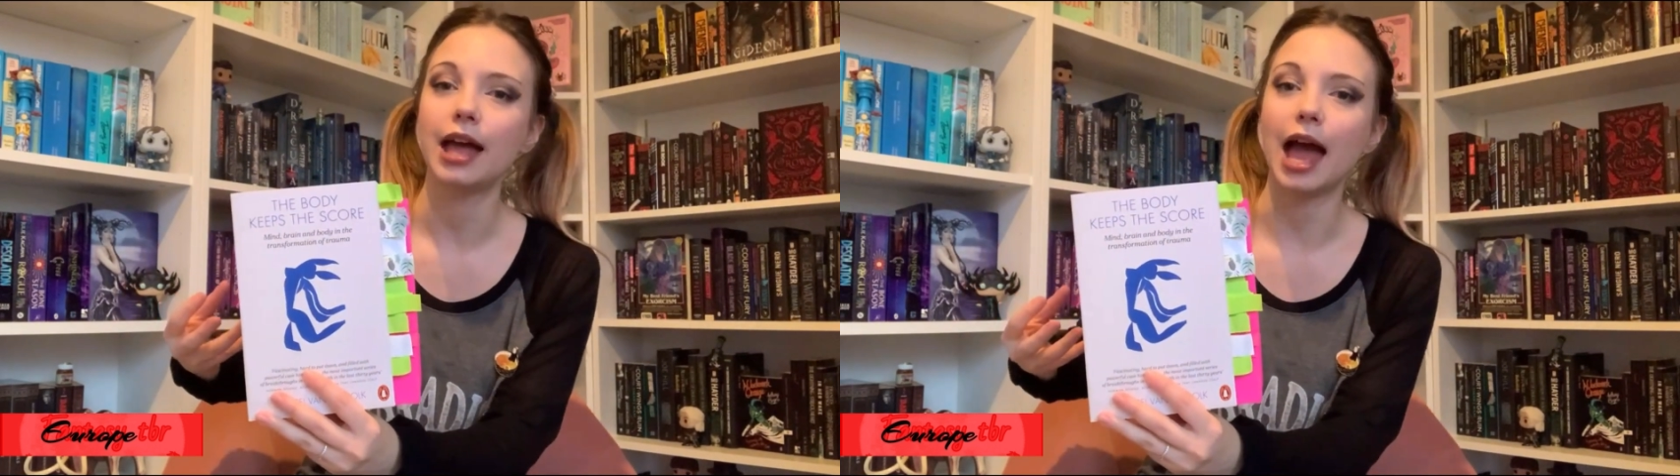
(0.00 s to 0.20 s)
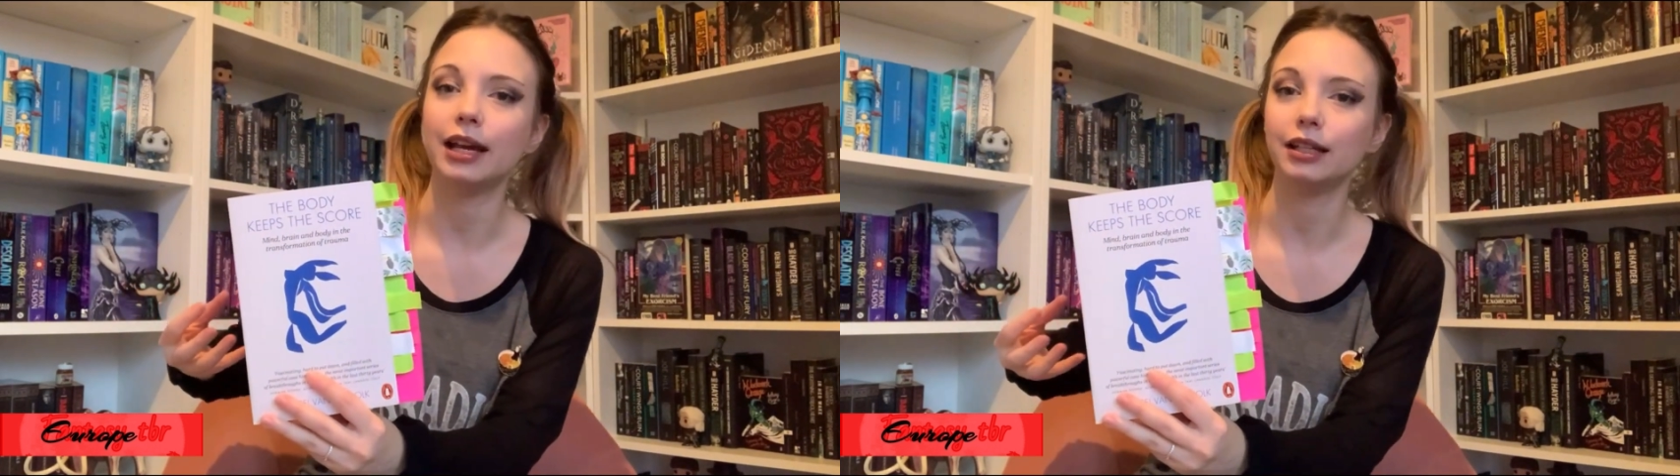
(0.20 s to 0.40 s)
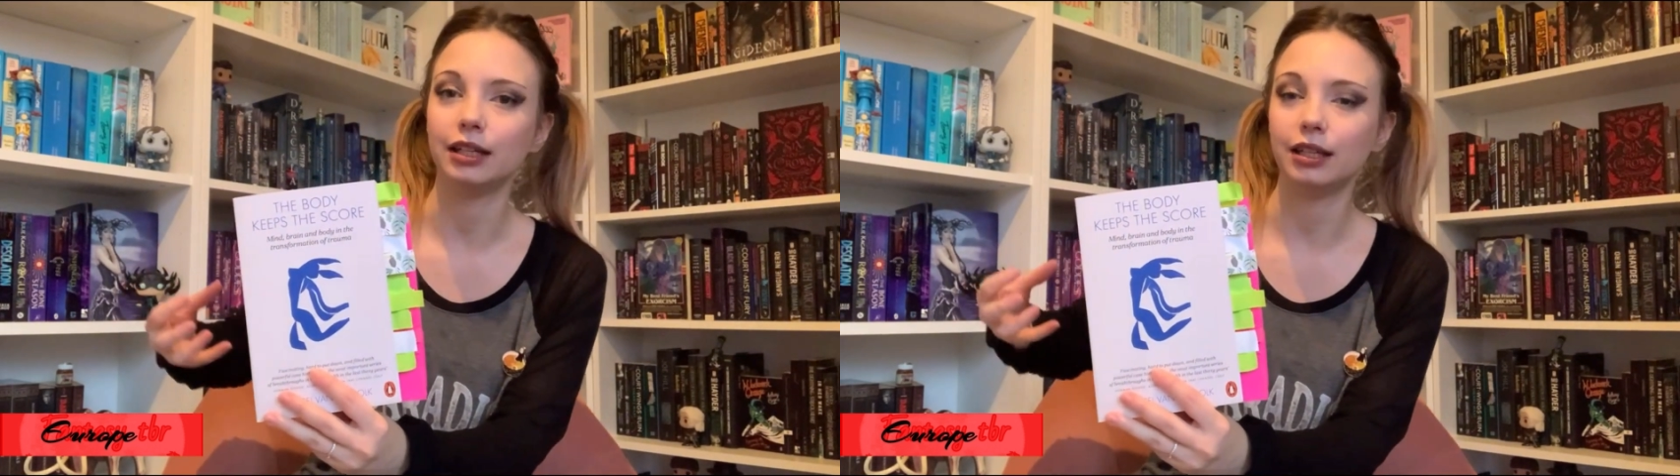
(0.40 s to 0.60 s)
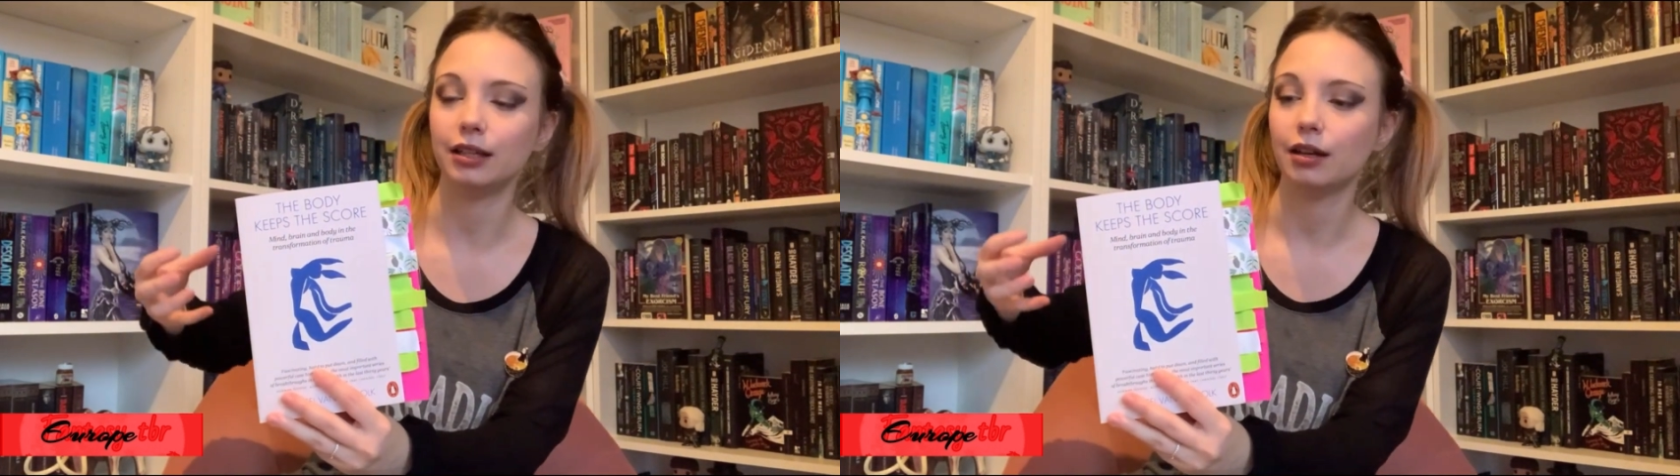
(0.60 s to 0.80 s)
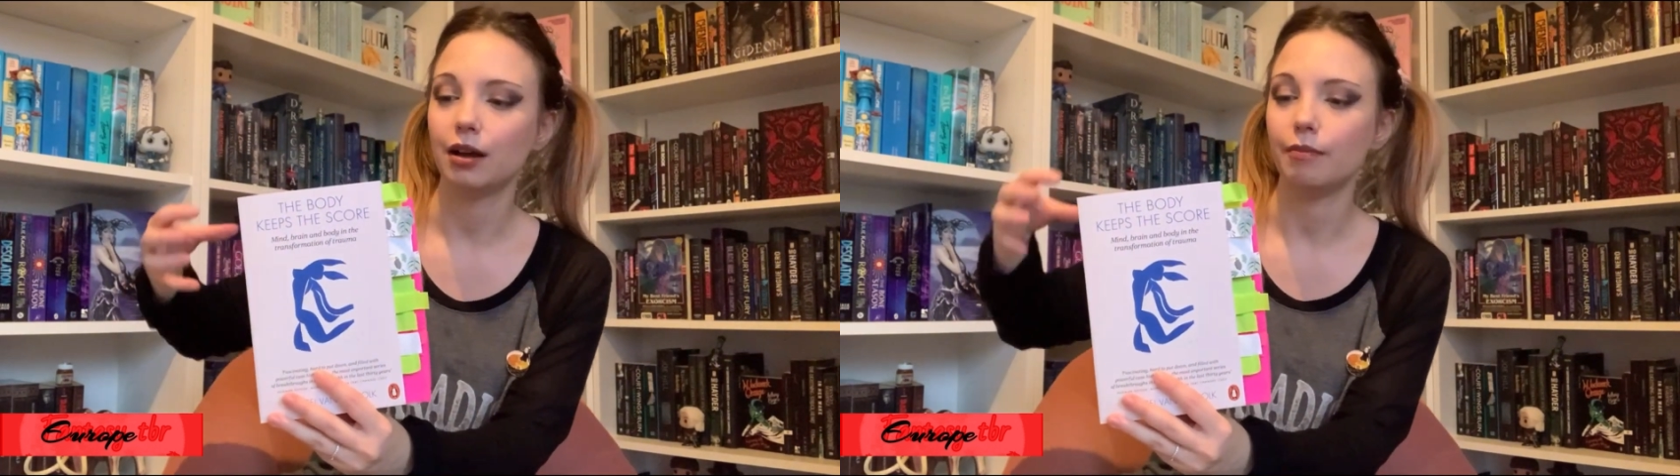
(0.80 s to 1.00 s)
and
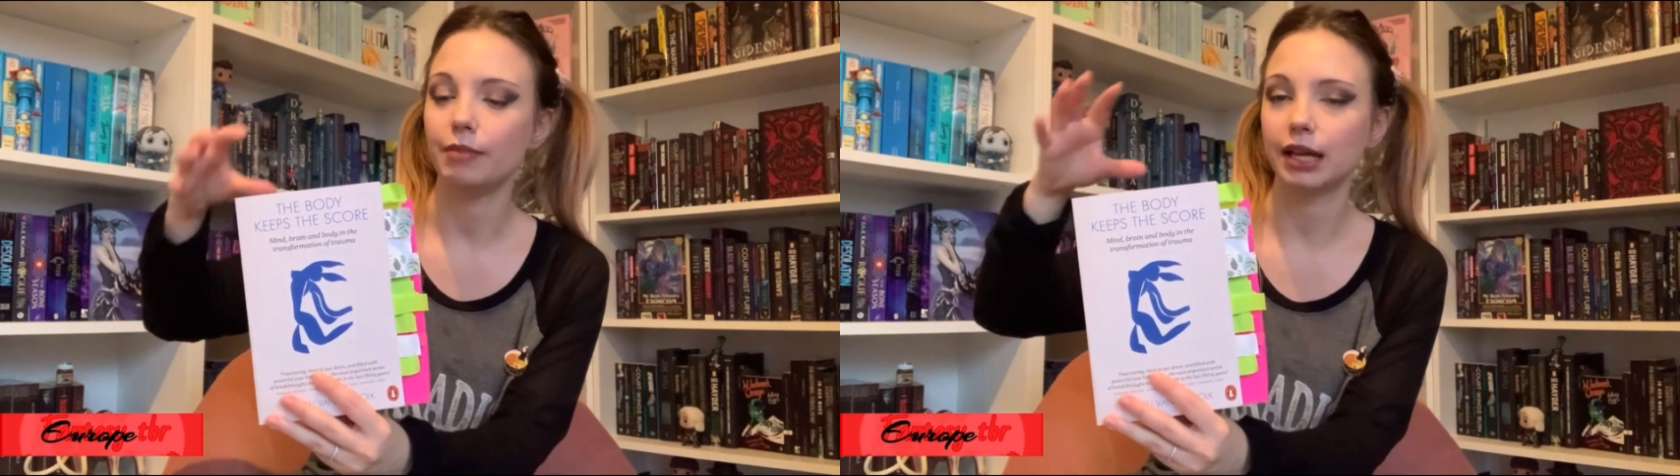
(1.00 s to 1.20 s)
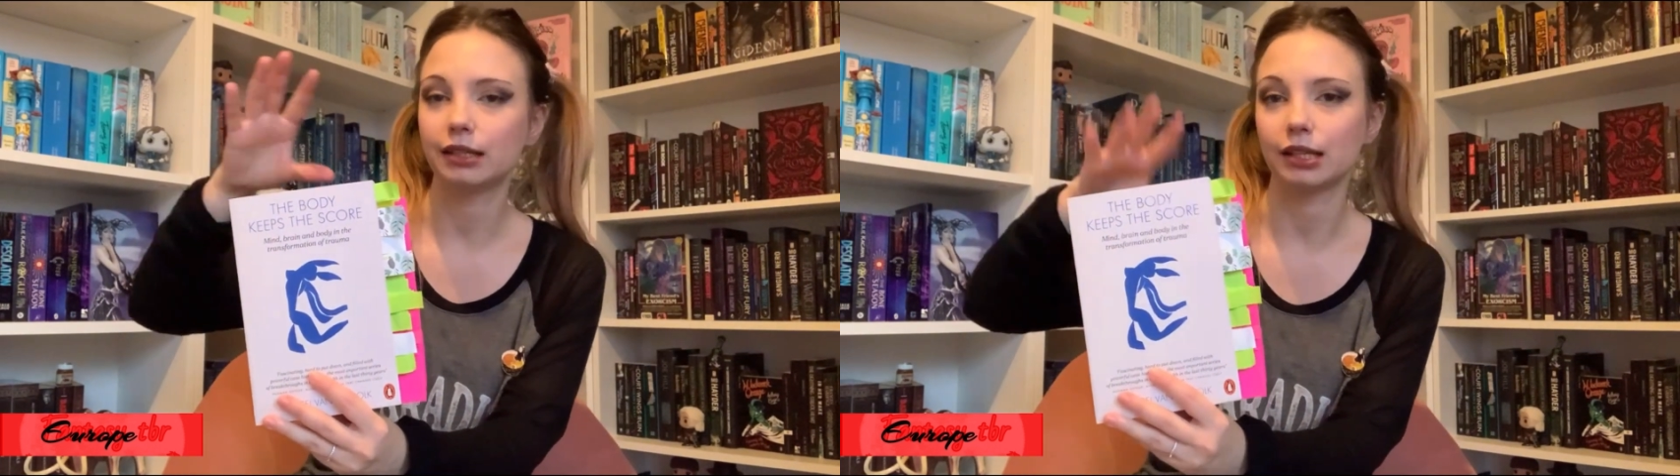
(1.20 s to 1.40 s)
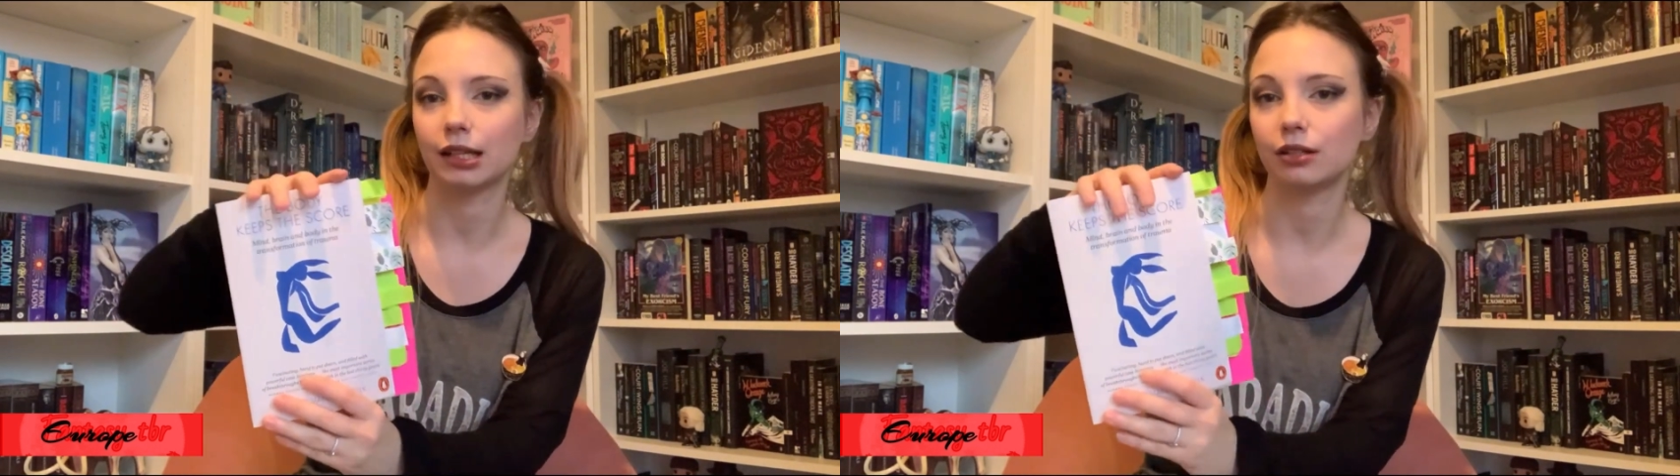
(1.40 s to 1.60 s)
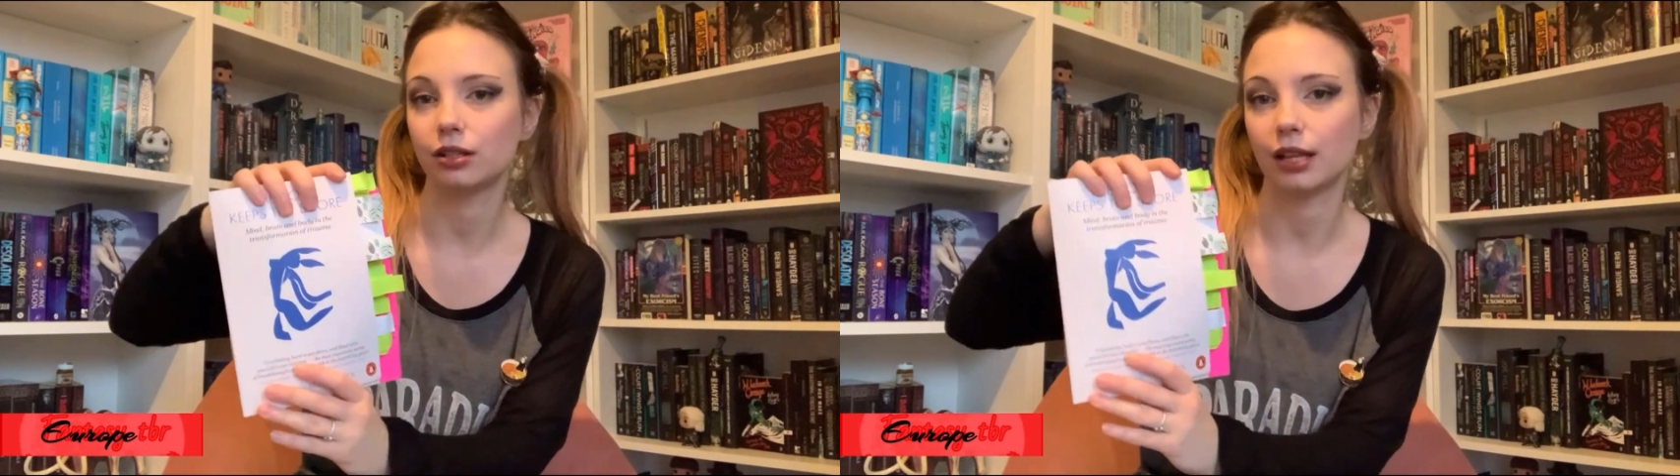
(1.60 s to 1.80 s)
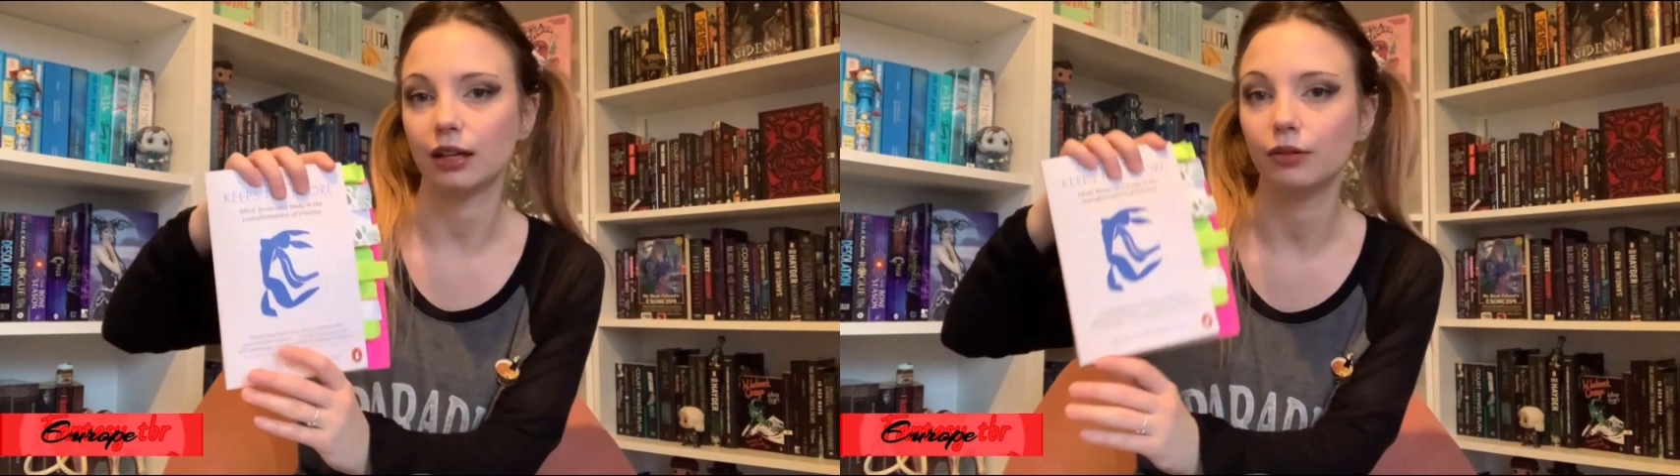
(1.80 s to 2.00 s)
he makes us
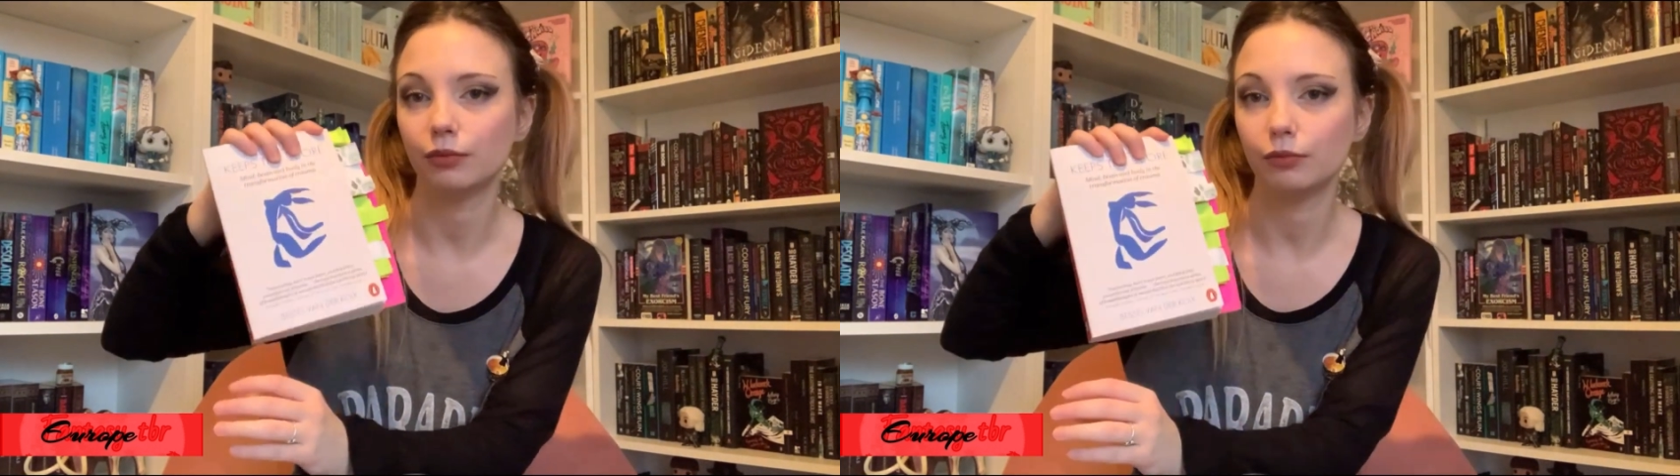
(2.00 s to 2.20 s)
understand,